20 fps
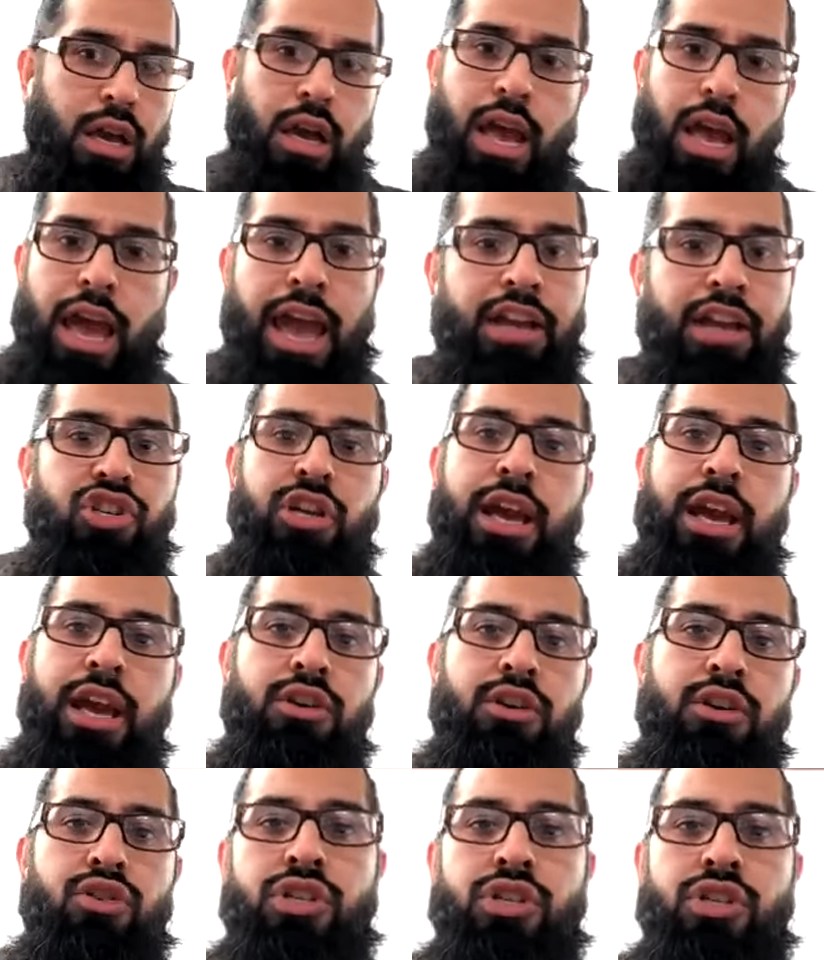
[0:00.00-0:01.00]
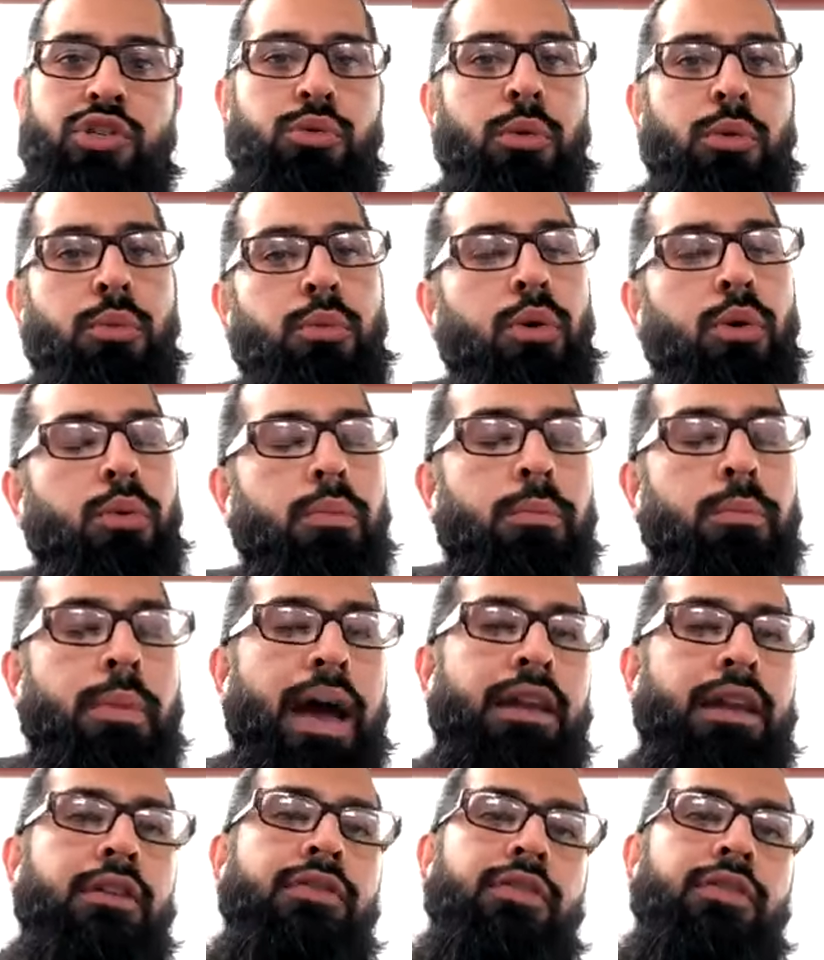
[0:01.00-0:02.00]
Ancient energies will, will
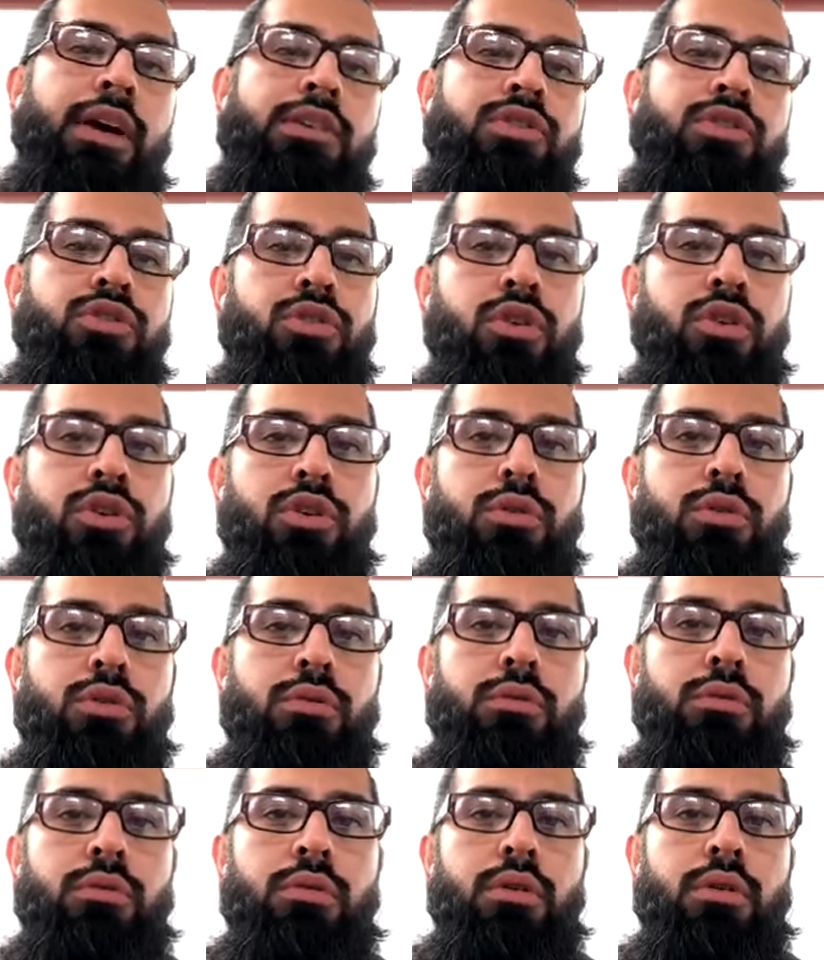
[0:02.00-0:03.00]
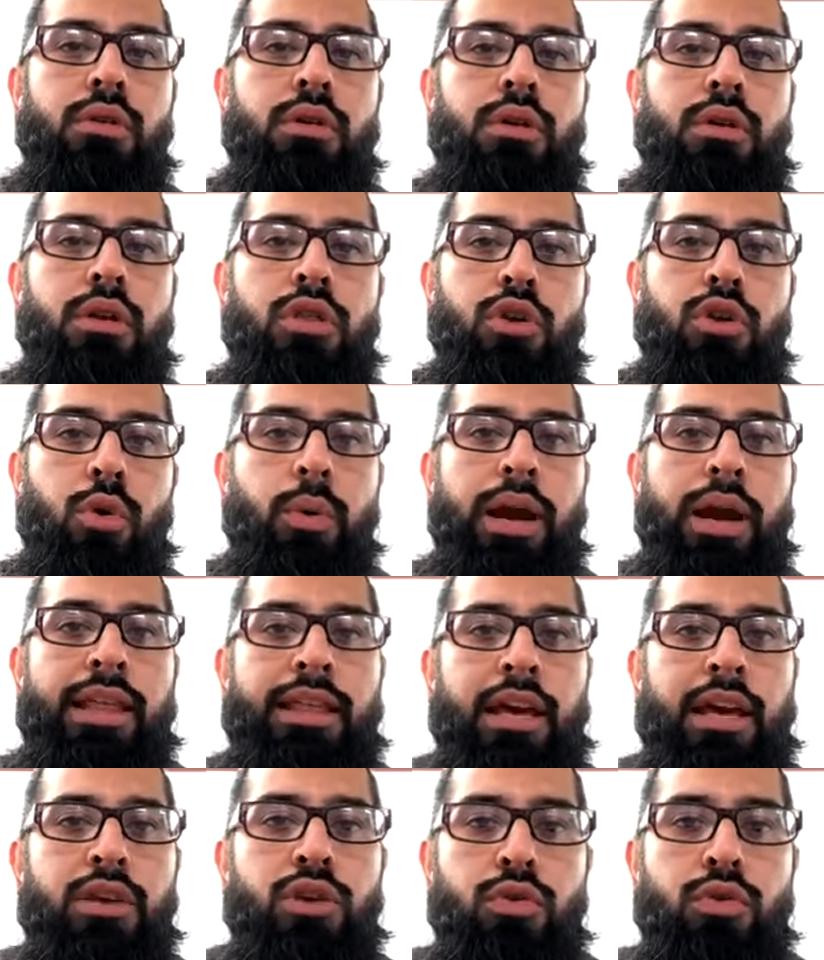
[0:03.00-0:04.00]
manifest to you the way
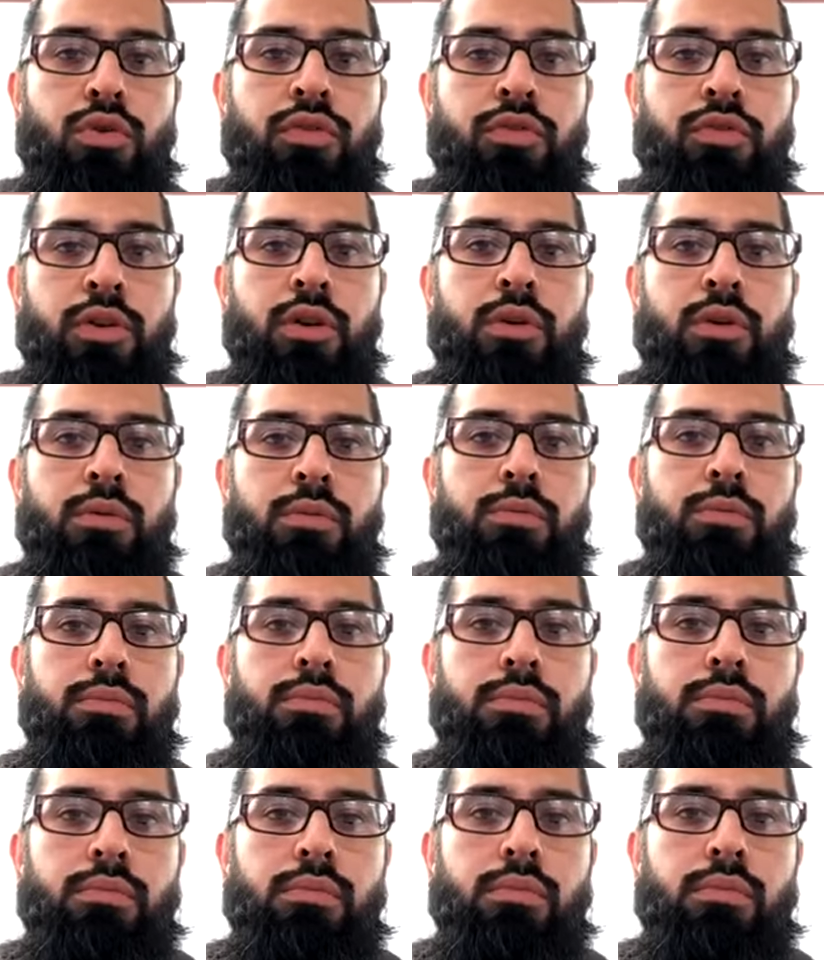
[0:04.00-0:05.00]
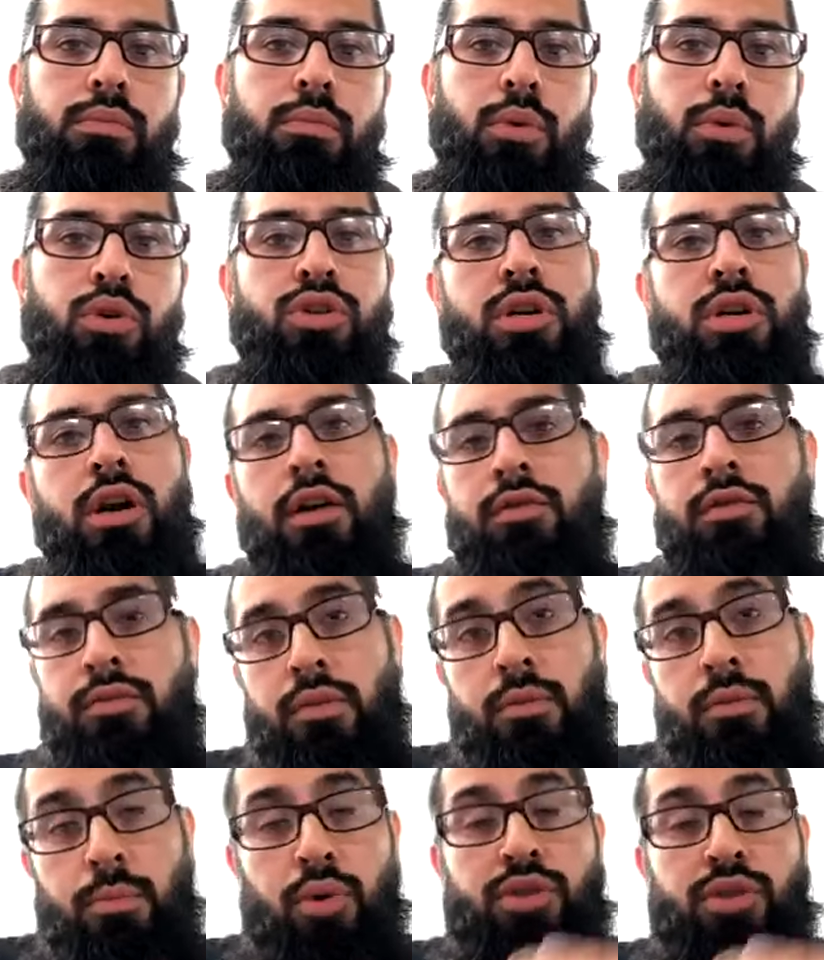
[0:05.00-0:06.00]
that you feel most com-
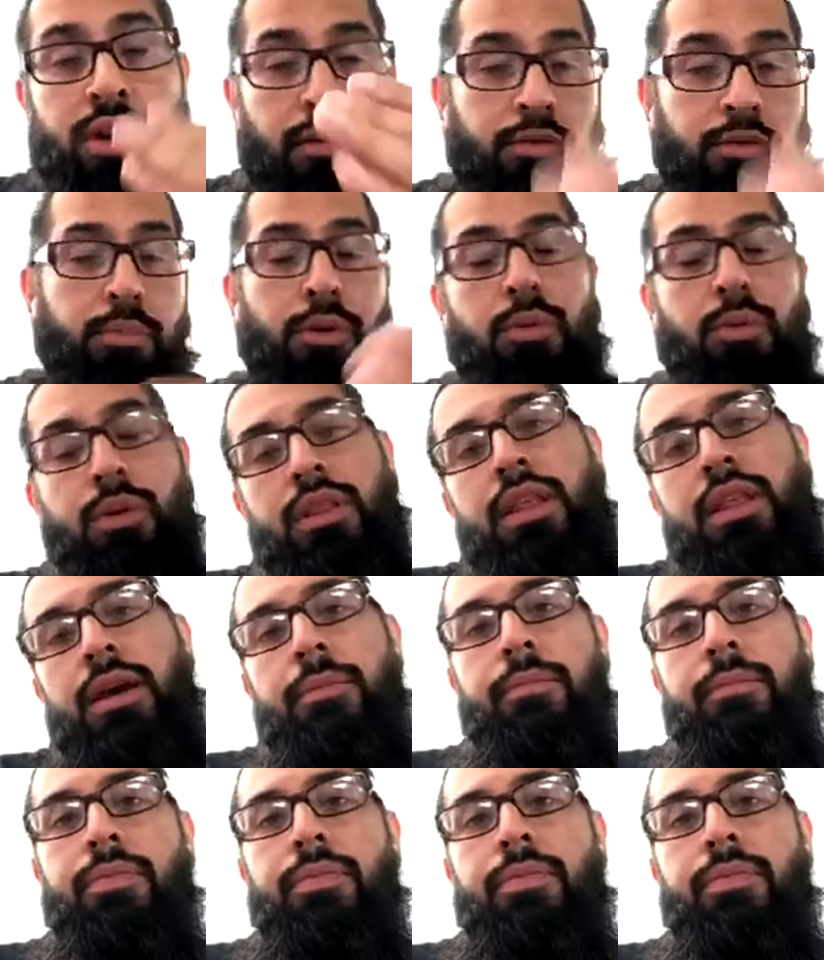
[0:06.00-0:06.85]
most comfortable with them.